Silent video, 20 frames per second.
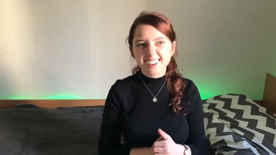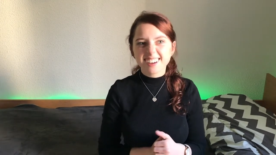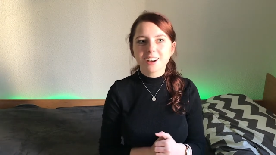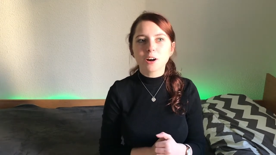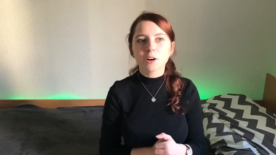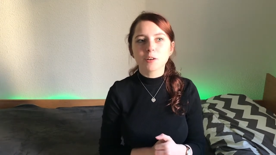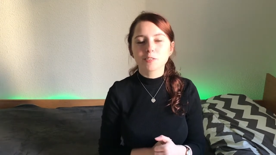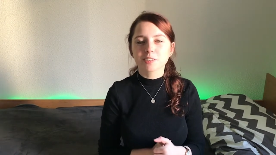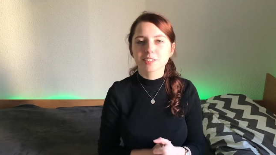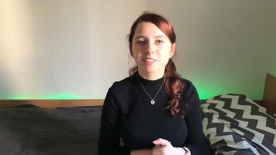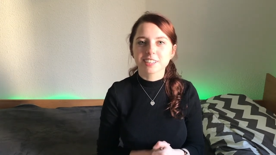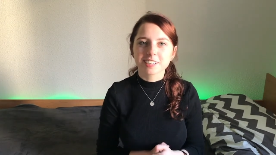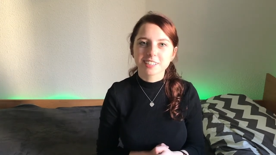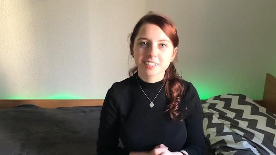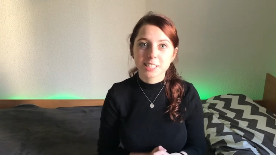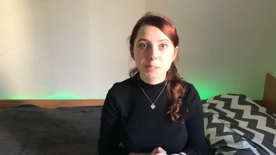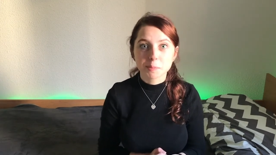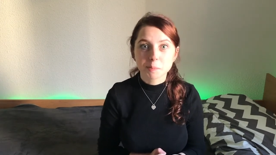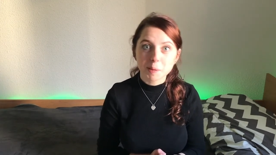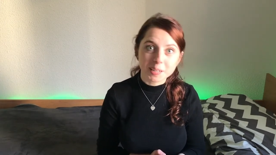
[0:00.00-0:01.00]
hopefully
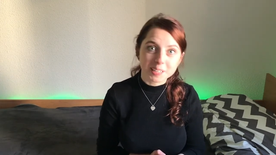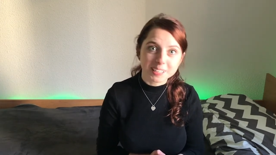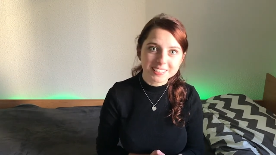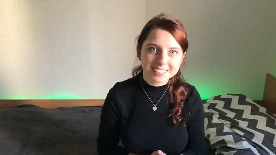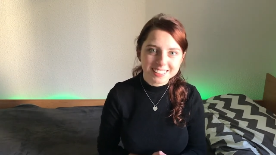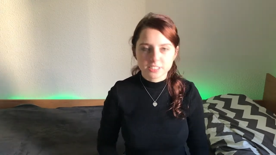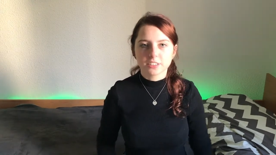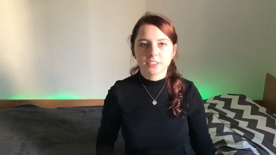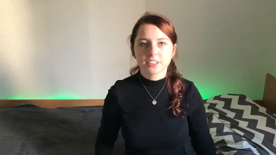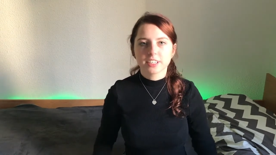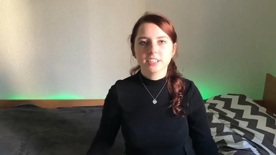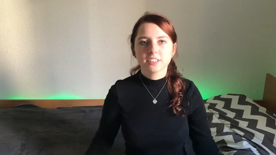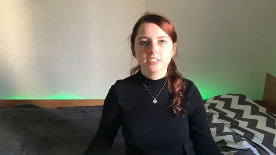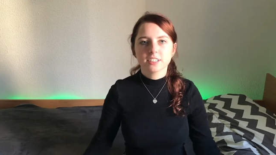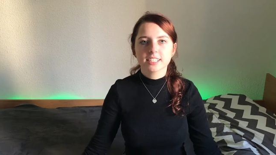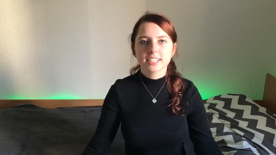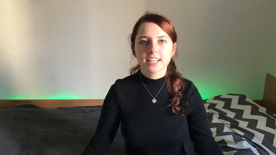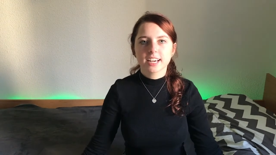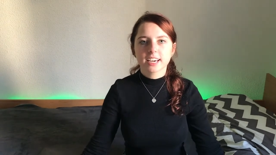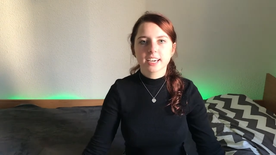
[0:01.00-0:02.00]
explain it. So here
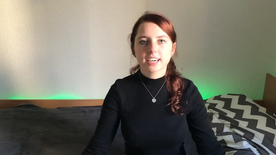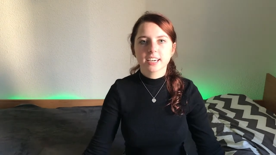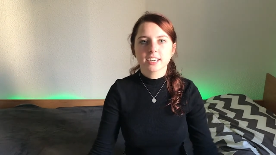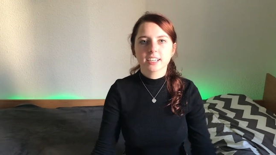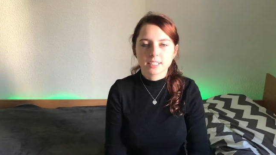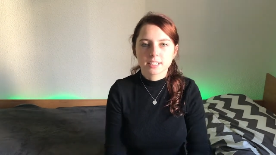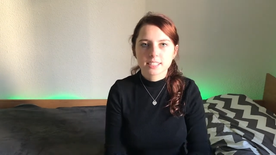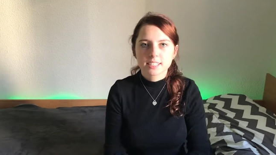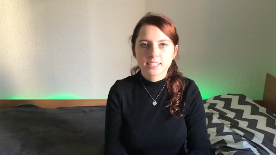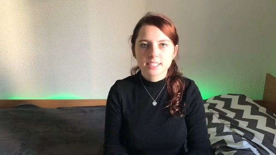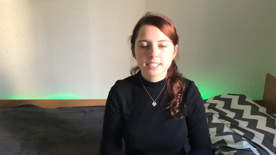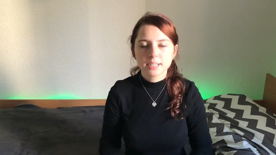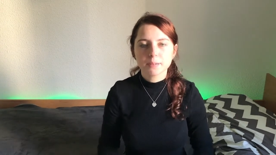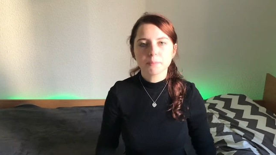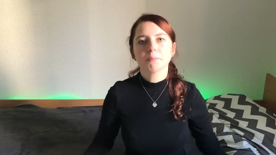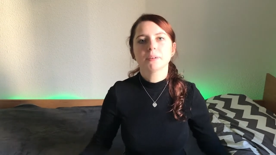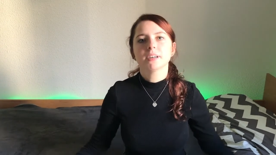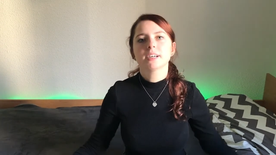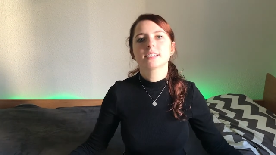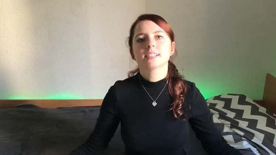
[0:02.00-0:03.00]
is a
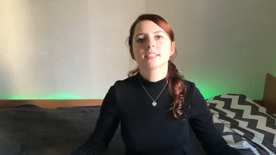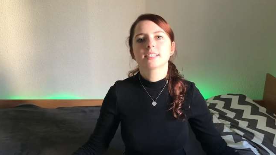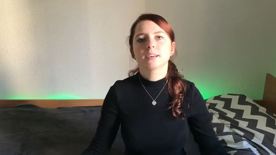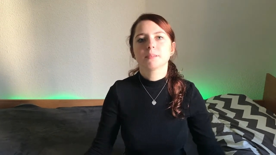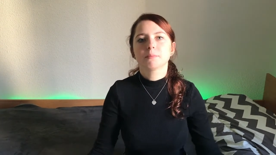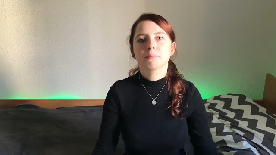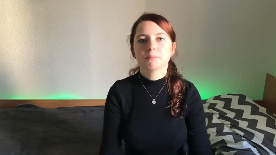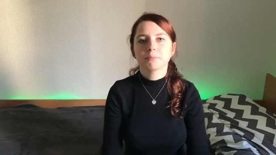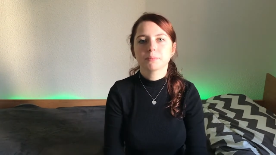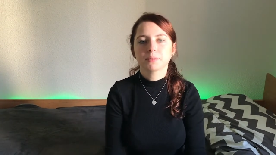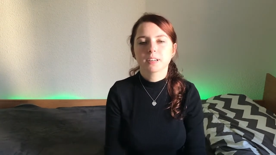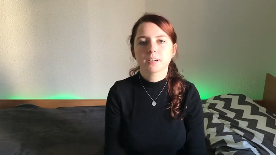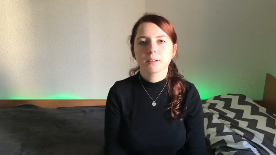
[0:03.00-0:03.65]
step-by-step